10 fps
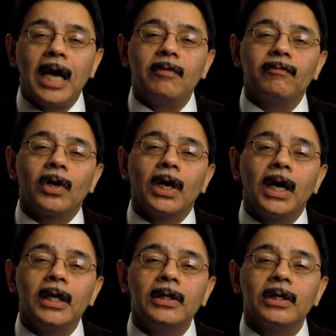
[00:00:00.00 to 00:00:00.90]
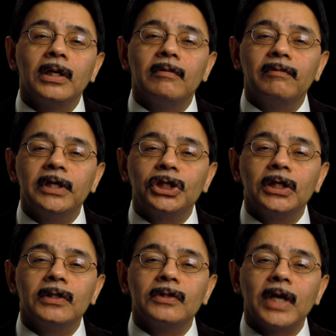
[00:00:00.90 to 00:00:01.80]
and for 100
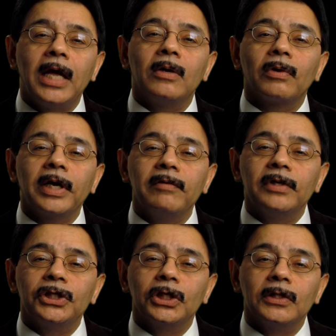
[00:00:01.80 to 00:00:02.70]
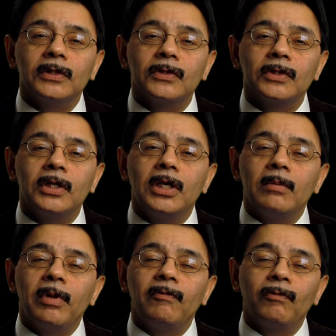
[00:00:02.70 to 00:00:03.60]
visions and revisions
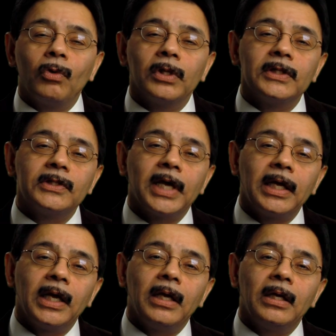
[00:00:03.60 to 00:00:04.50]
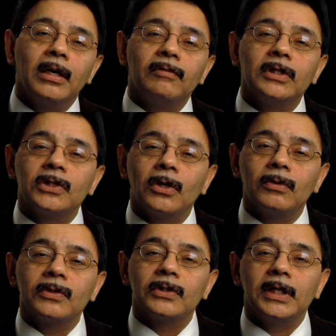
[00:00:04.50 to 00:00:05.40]
before the taking of a
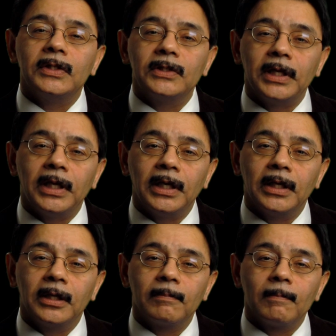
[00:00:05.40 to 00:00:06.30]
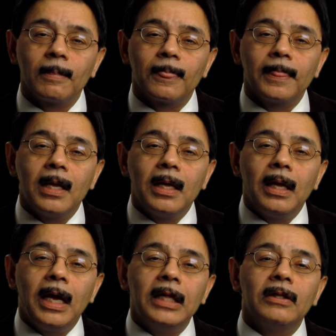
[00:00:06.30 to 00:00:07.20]
toast and tea.
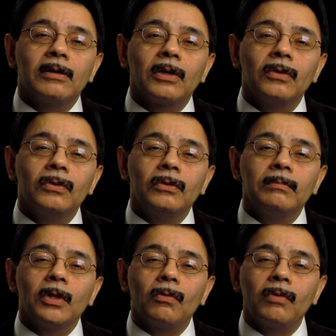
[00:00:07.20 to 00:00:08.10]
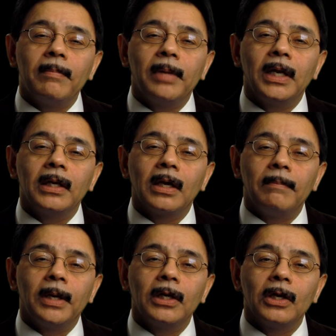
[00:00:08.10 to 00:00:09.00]
In the room the women
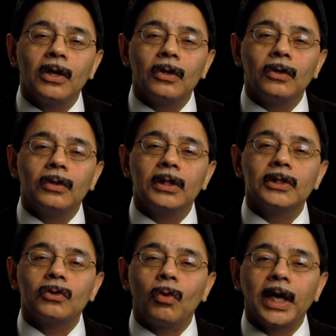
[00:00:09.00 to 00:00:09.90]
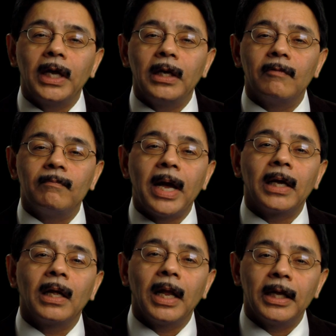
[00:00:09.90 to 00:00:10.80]
come and go, talking of
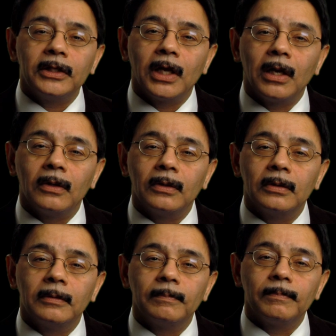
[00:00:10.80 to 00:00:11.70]
Michelangelo.